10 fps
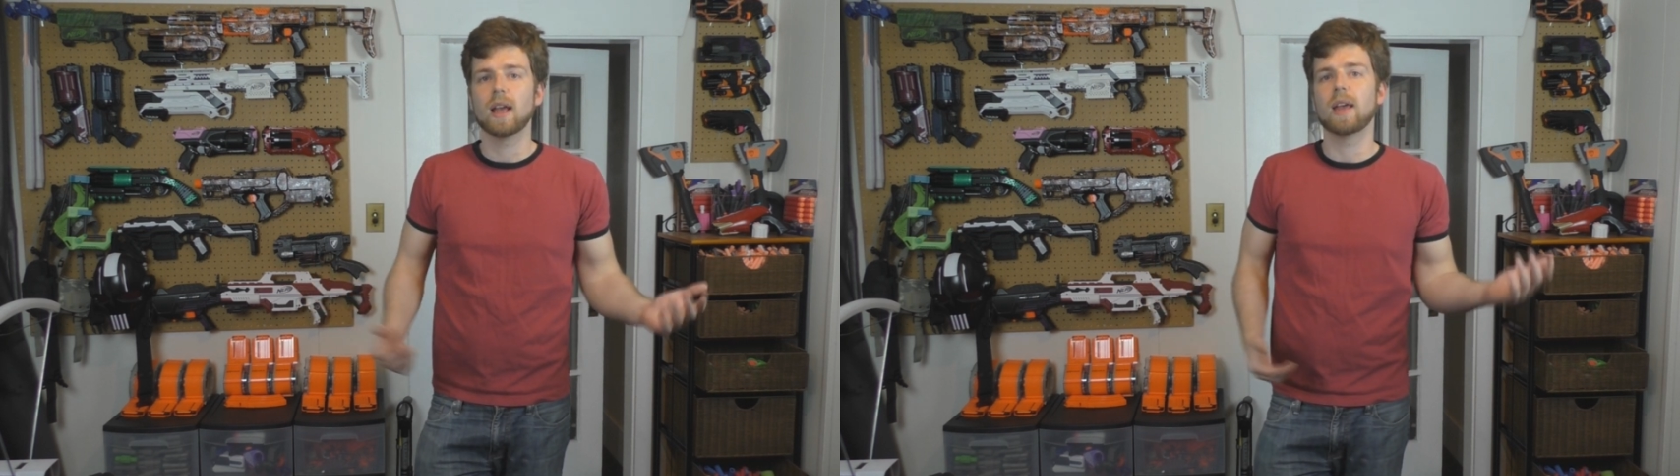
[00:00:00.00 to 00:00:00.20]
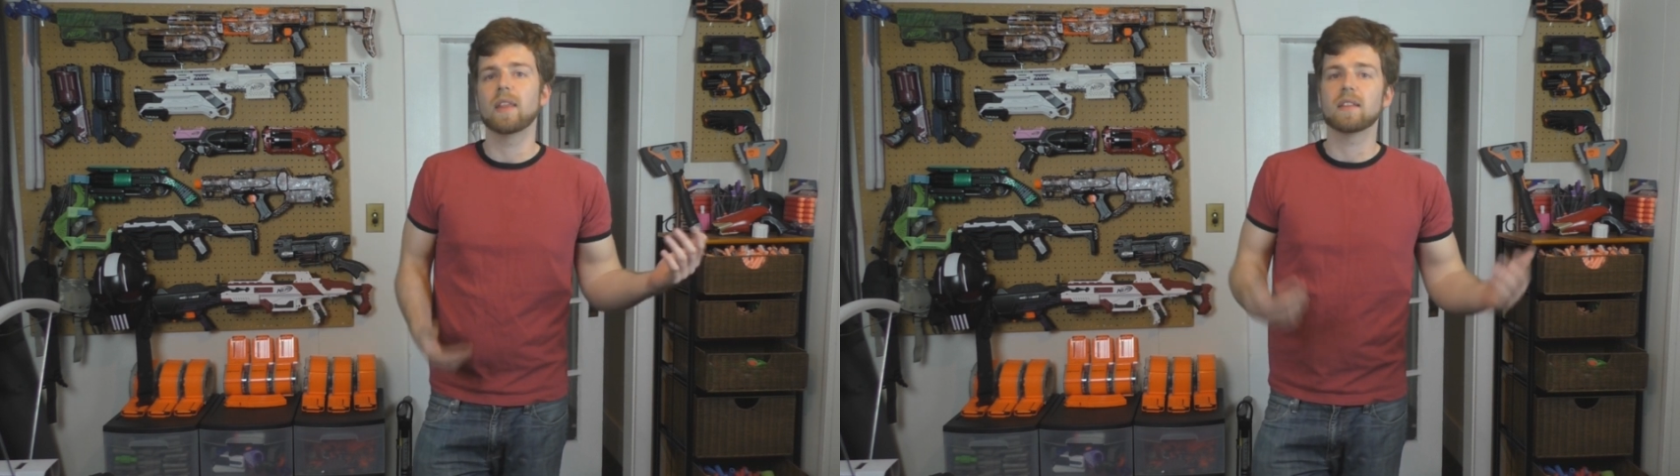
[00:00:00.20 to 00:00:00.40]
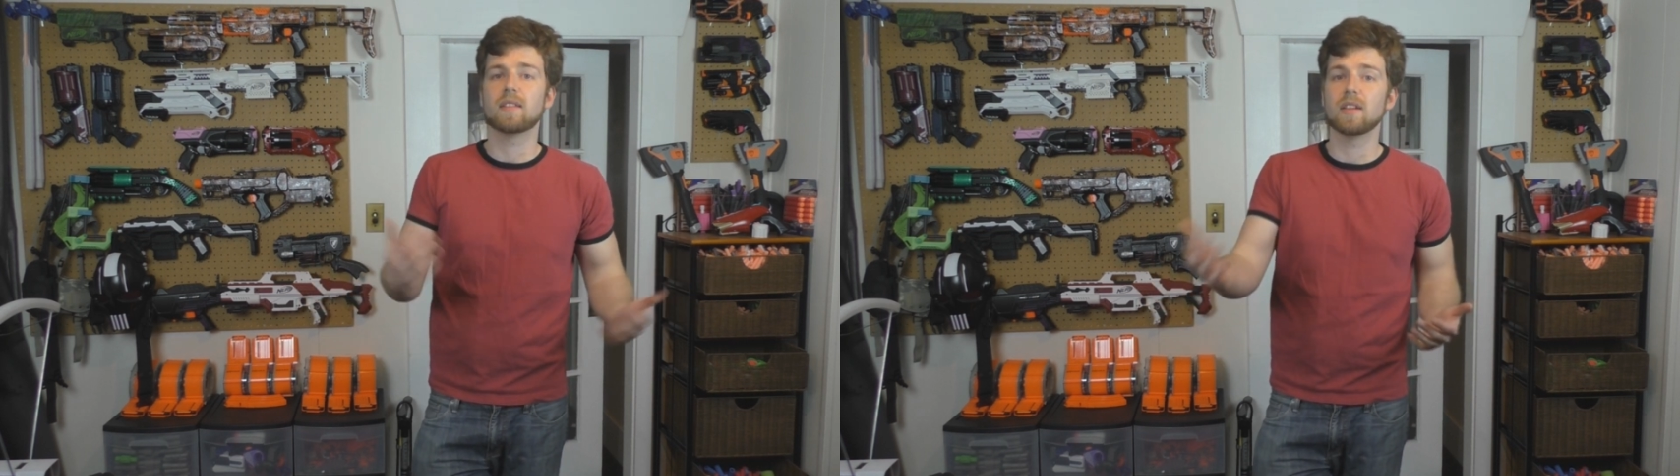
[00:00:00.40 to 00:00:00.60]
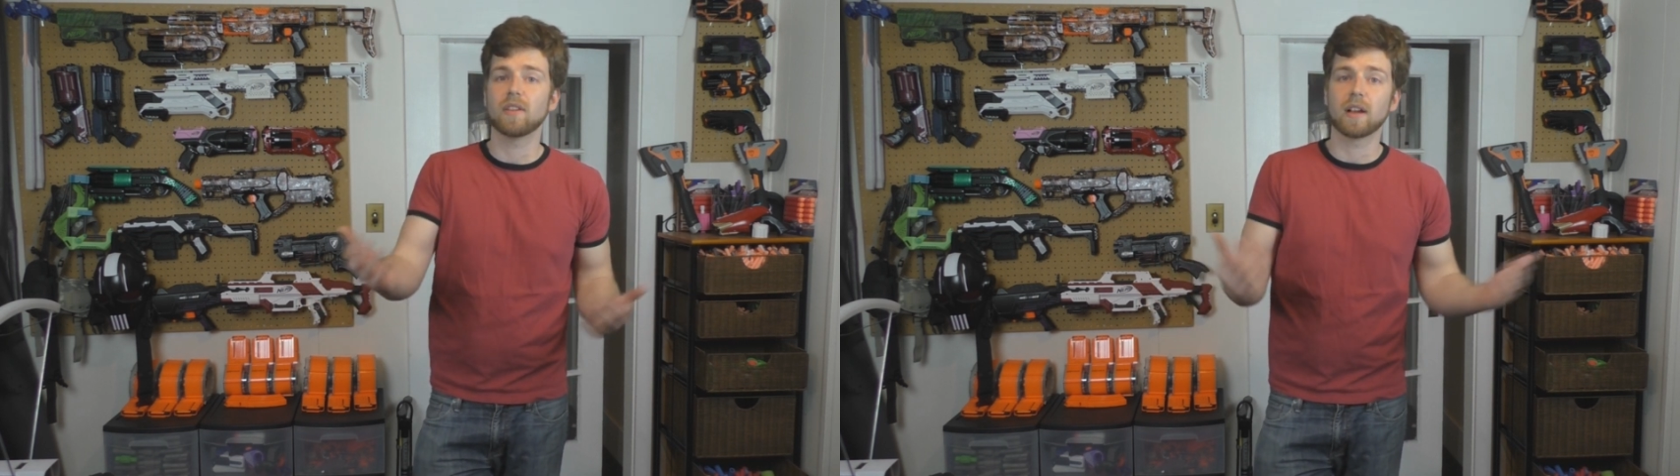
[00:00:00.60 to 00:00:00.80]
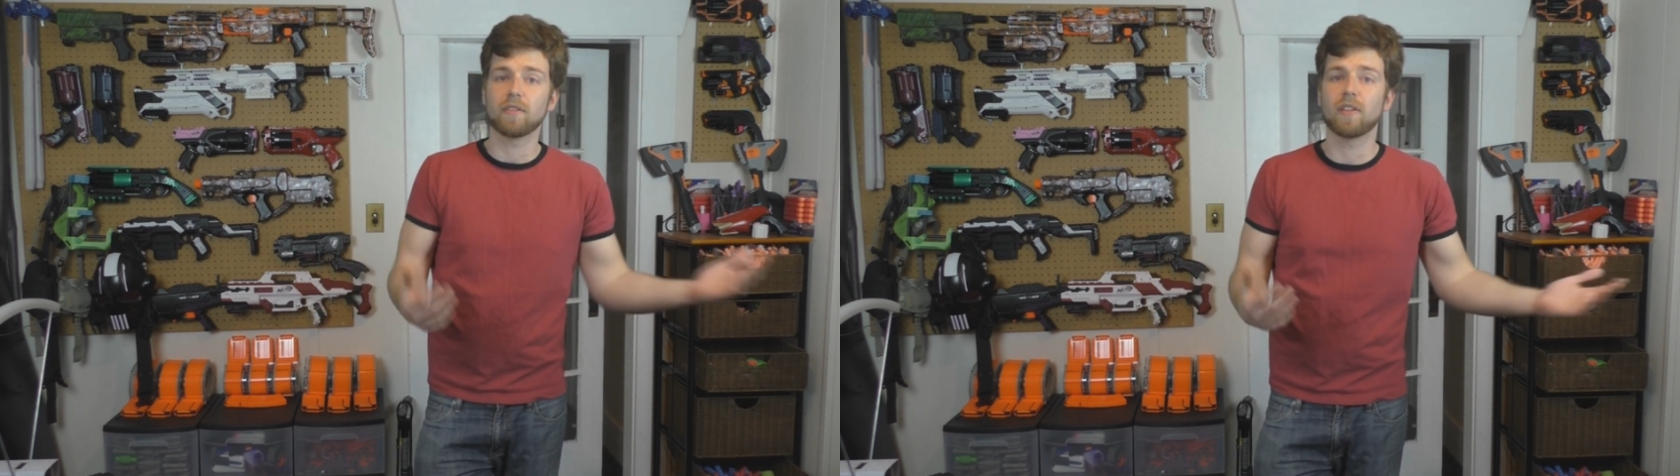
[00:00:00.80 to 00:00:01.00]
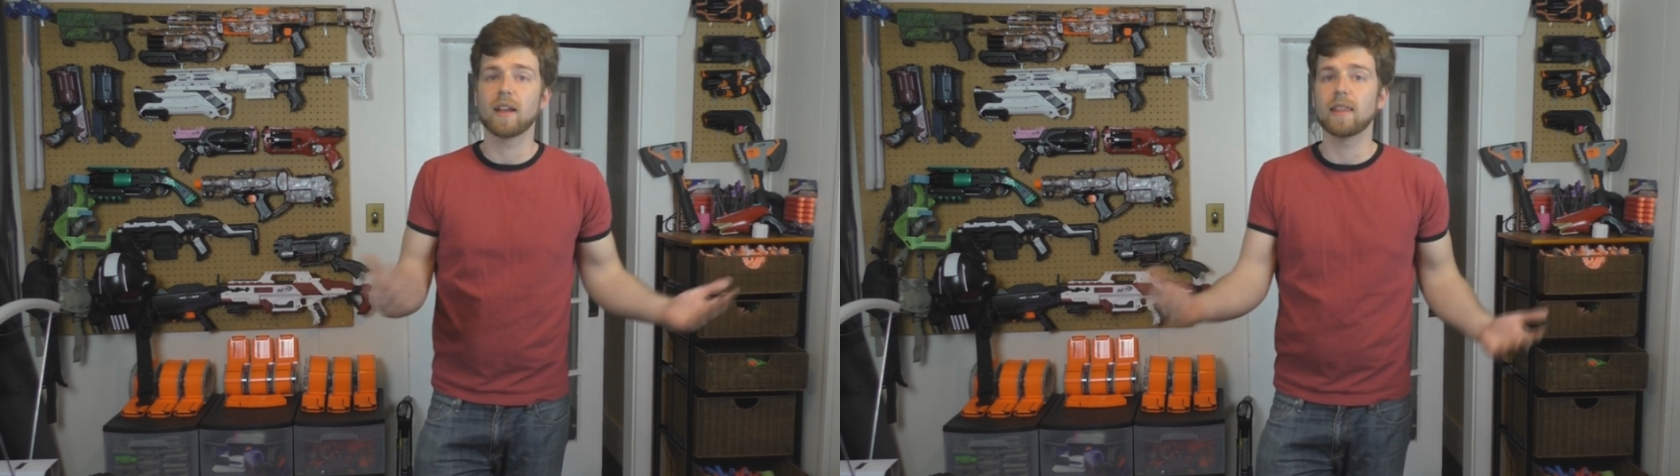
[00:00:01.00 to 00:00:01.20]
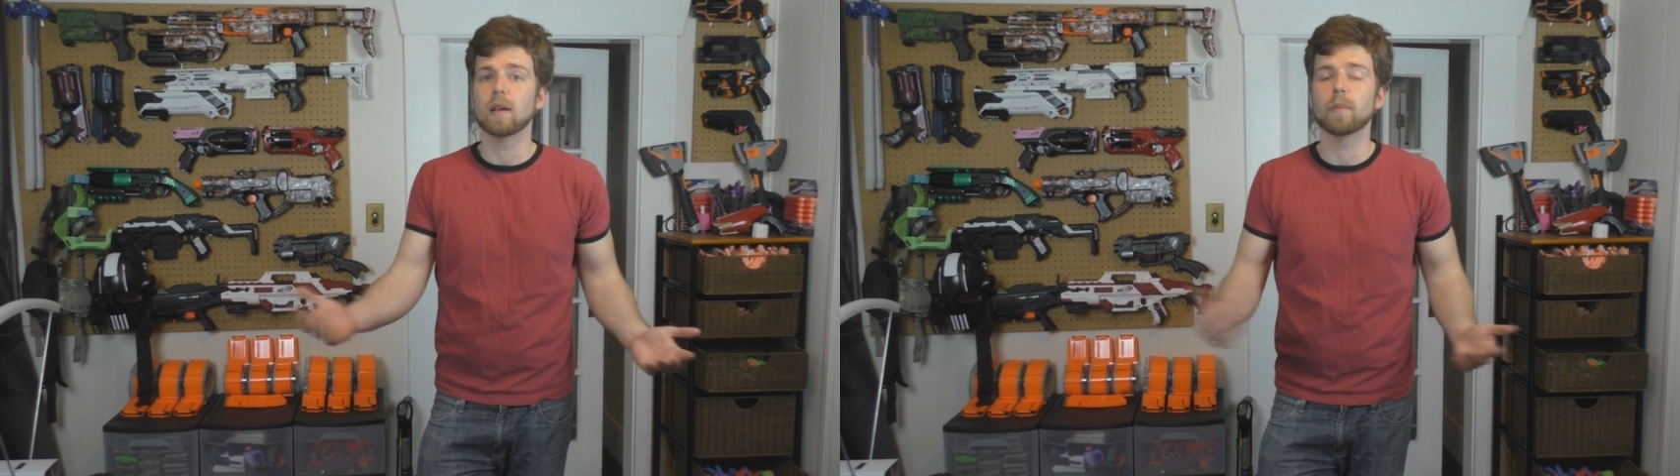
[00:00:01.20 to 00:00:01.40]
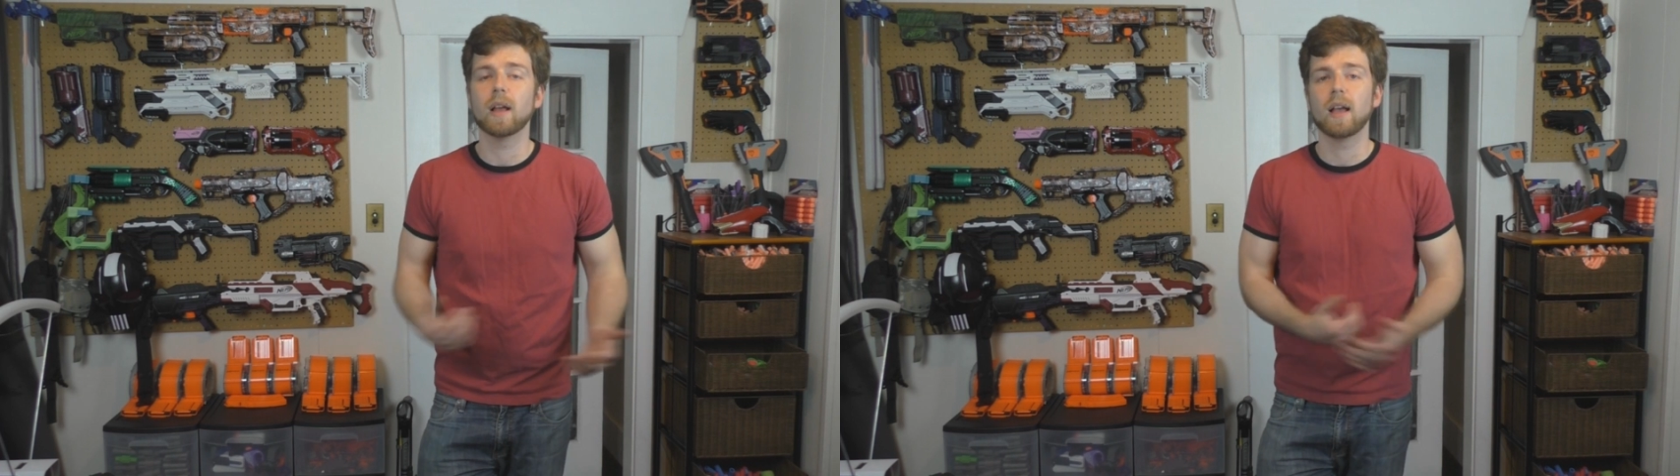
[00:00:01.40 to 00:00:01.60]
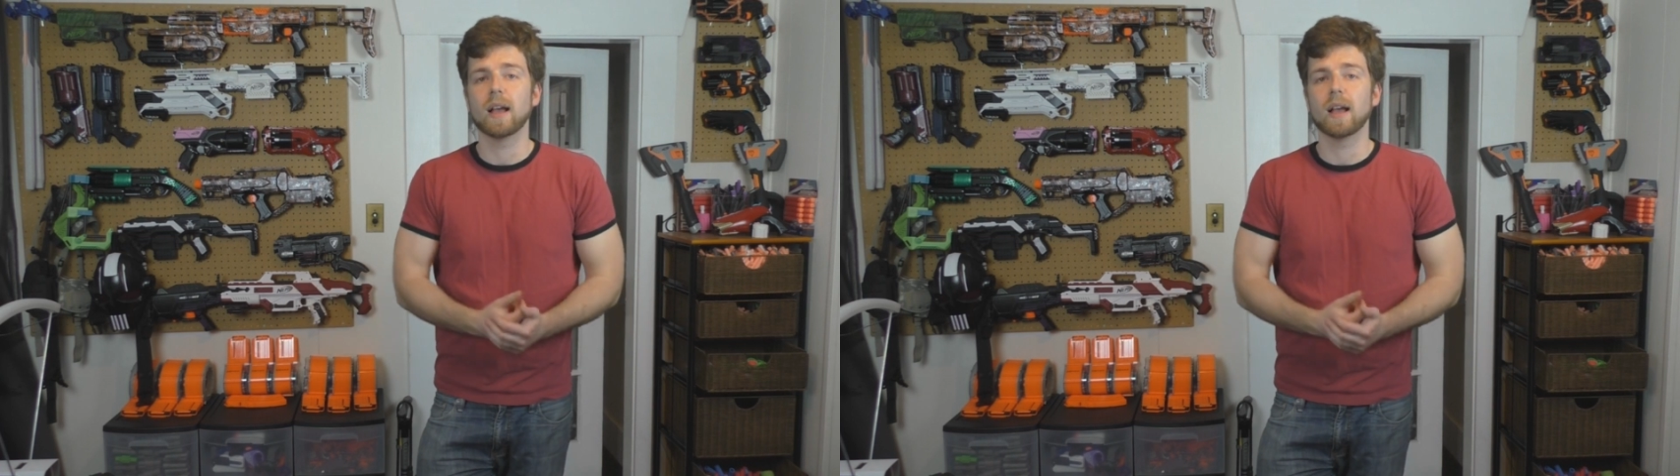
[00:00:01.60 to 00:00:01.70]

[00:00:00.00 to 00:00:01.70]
and then see if I could find them